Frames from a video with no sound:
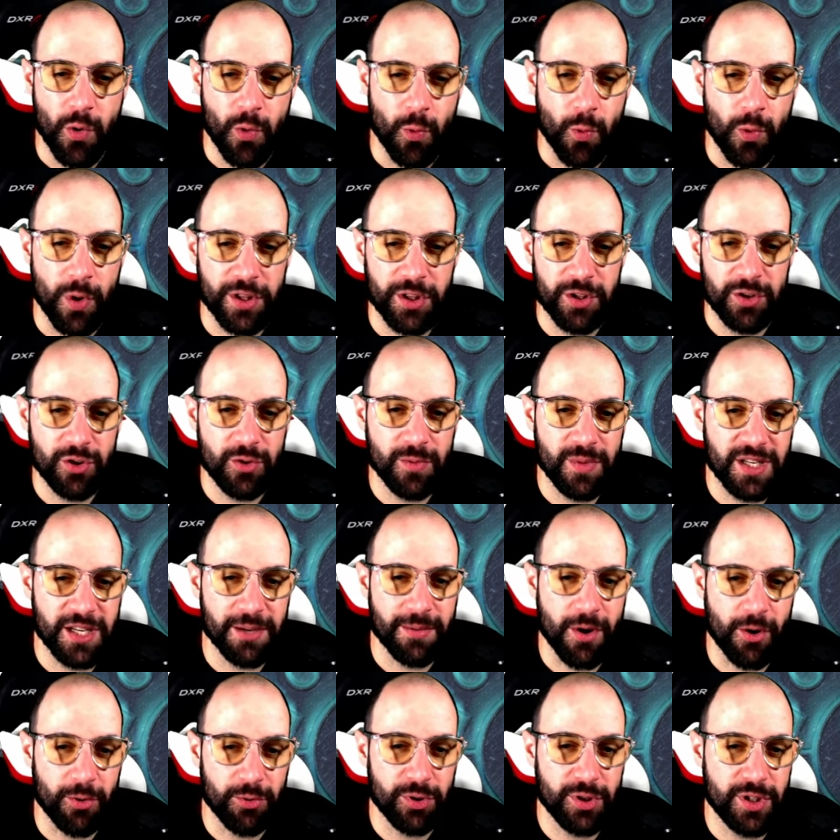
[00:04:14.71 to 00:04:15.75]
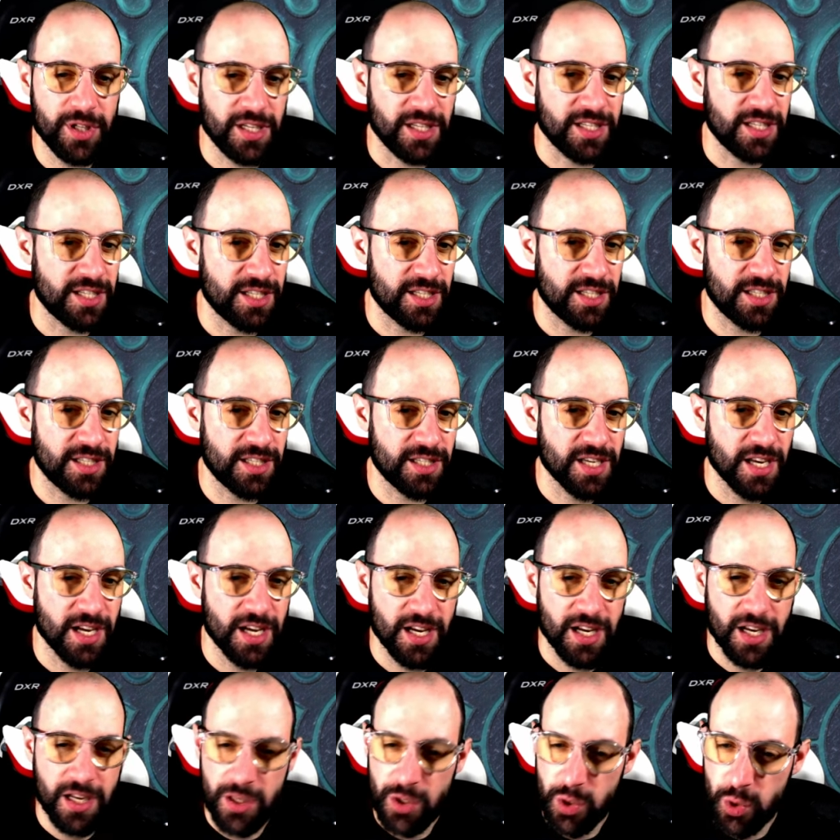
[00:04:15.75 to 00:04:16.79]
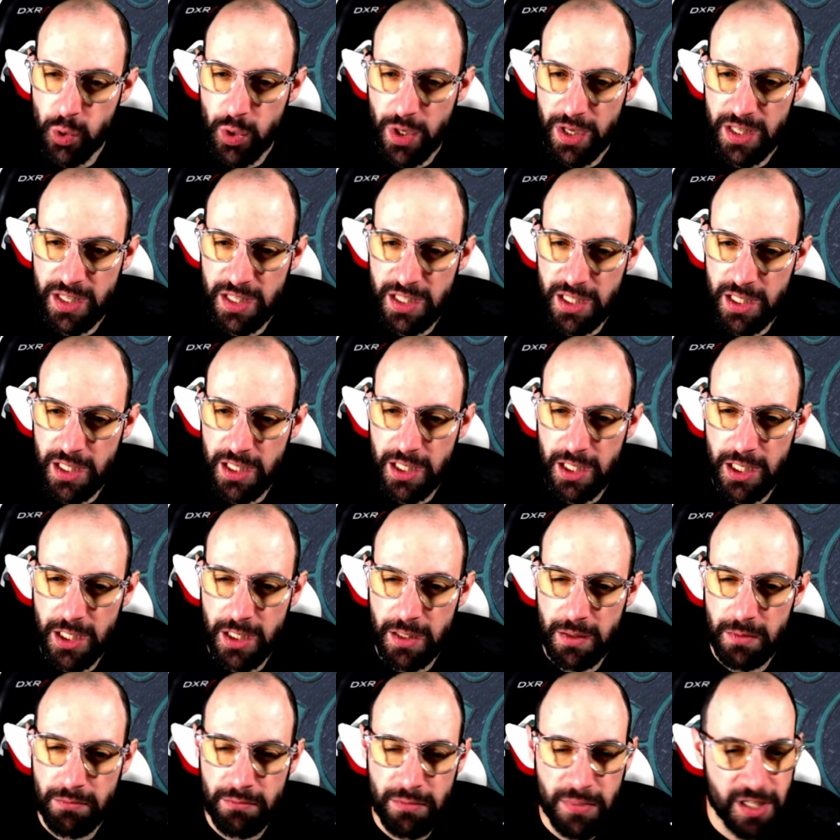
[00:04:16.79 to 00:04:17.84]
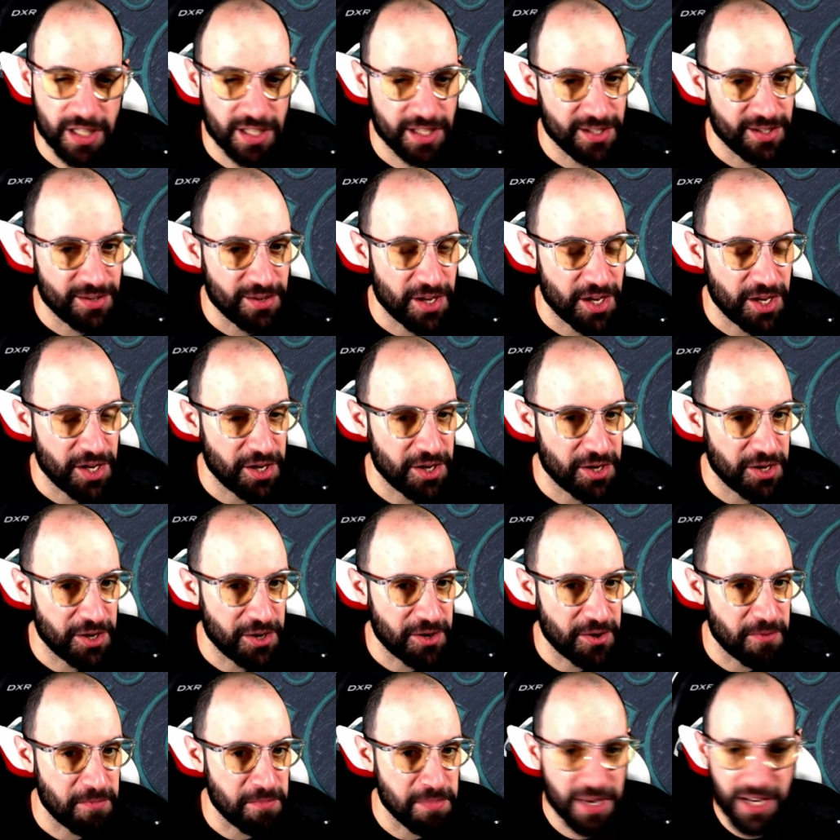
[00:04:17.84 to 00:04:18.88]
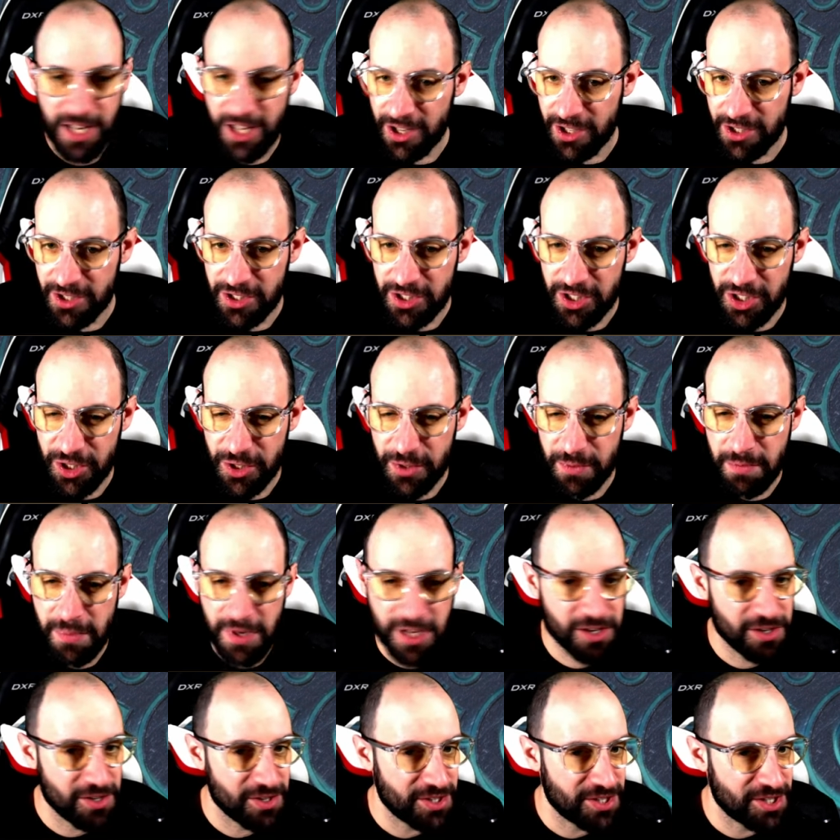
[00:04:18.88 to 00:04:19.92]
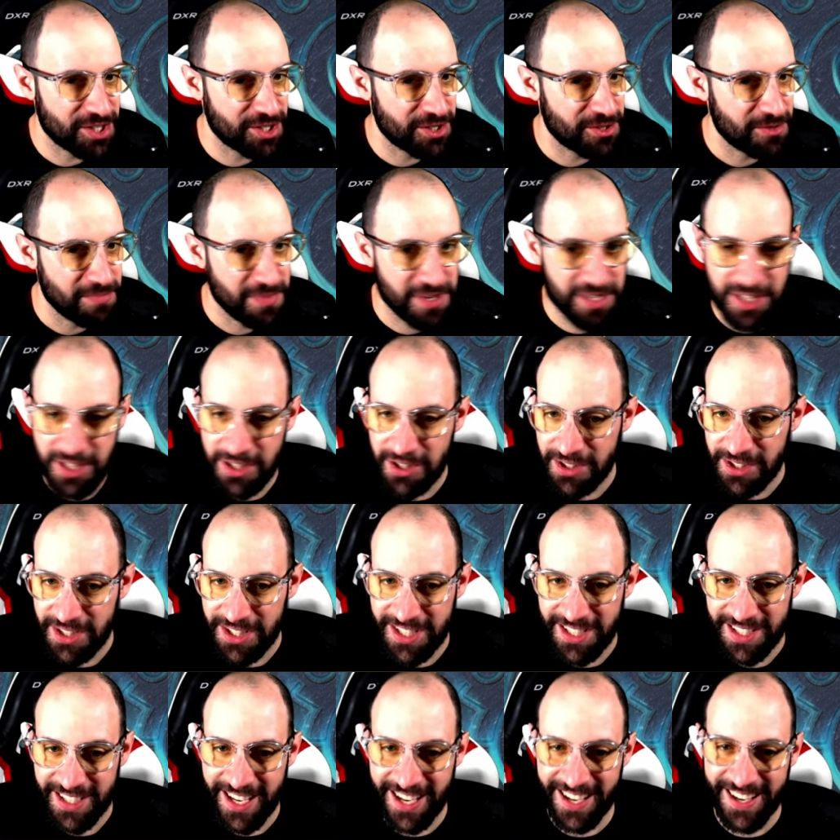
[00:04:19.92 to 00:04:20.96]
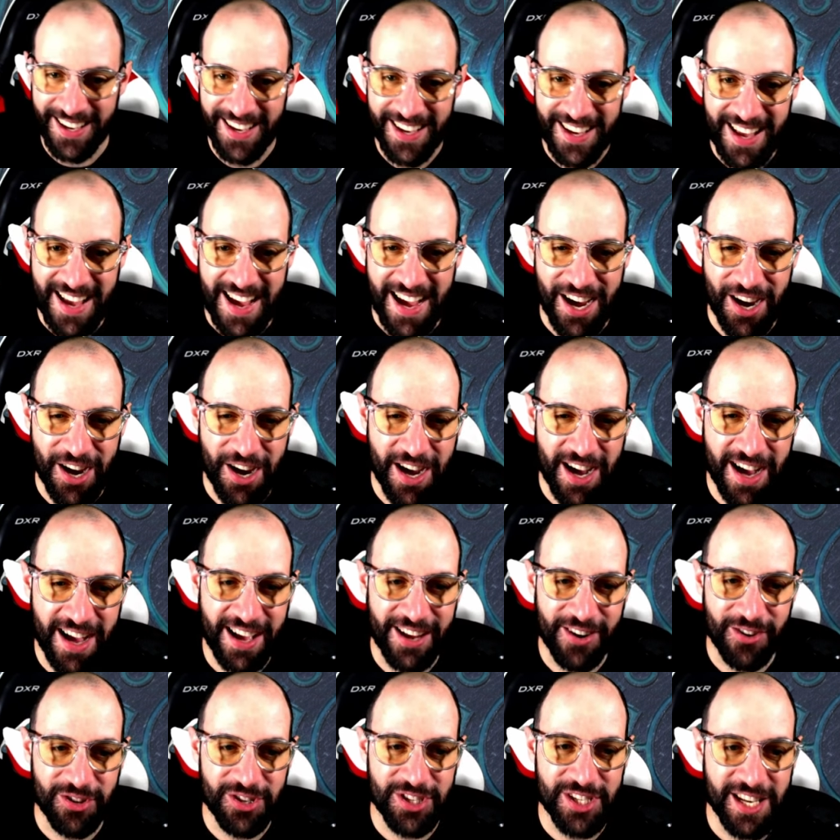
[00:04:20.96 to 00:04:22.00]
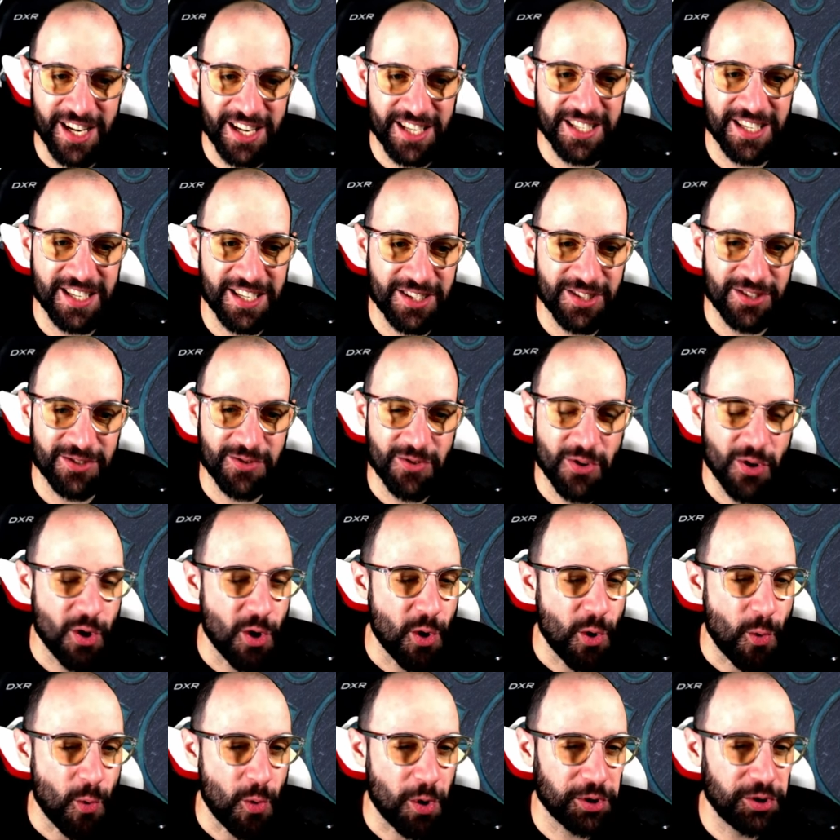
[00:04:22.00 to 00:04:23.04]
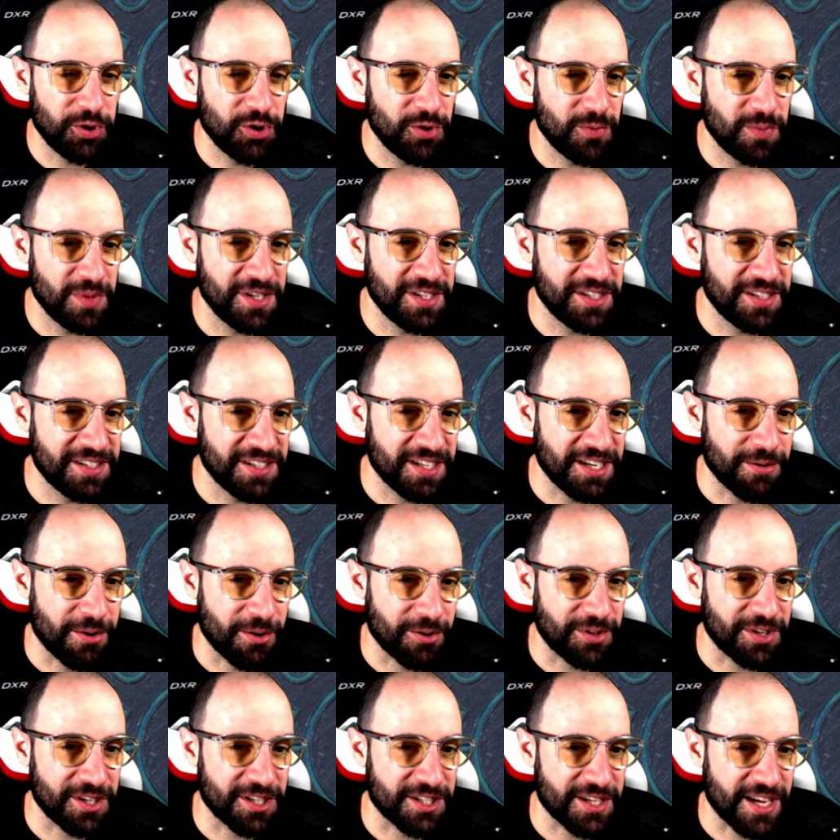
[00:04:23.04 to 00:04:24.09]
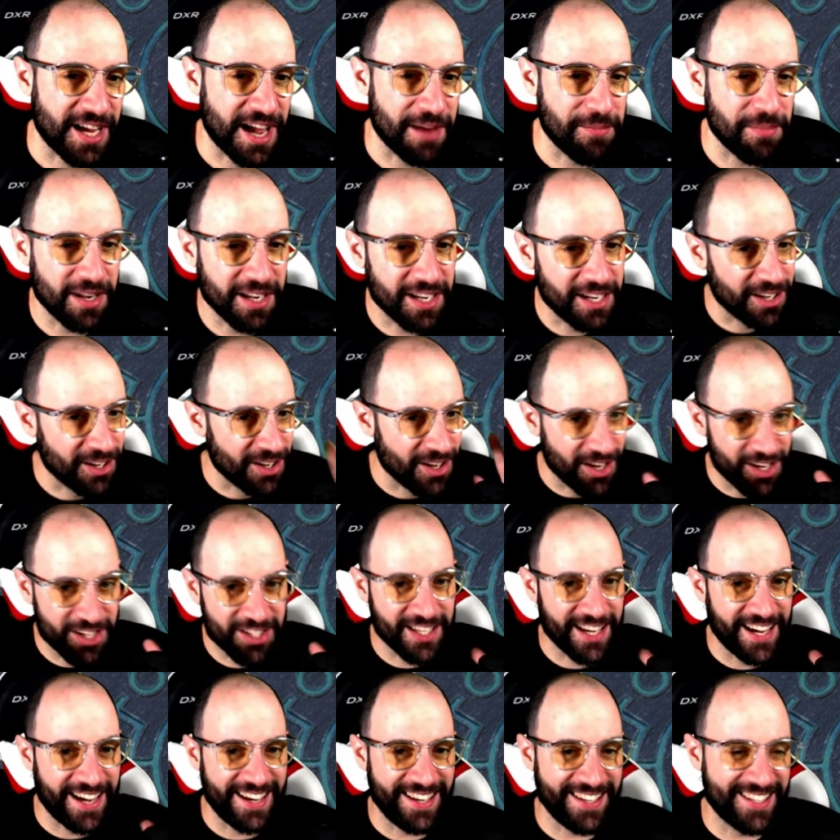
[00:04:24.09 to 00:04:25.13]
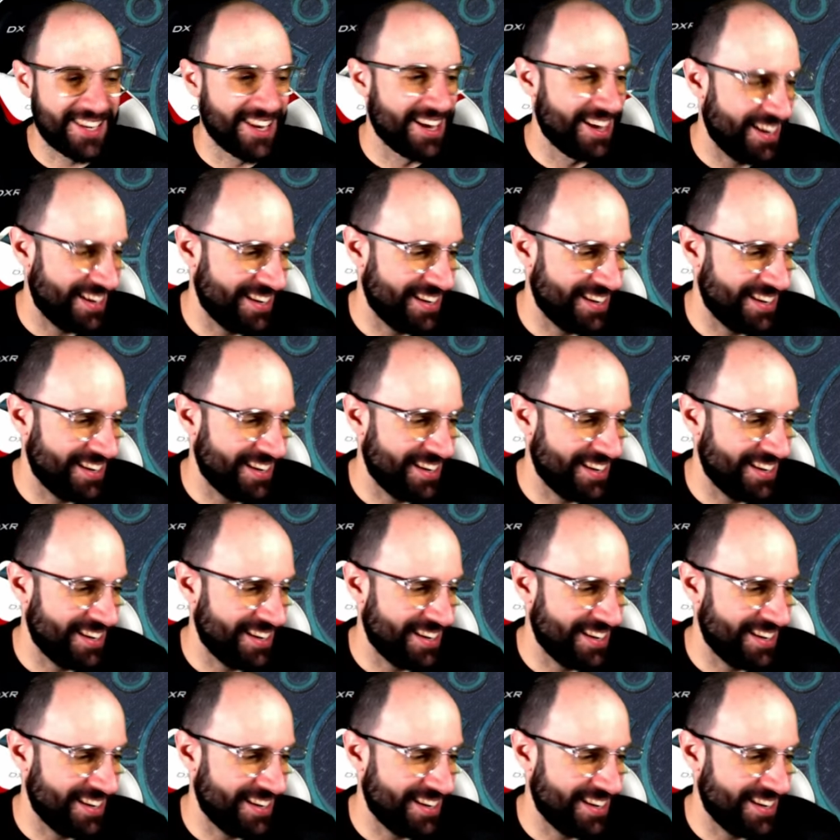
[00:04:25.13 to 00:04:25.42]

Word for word: What do you mean about this? twenty mi uh, millions, minutes, meters, and on Genesis? What do you mean about this? I'm a little lost, guys.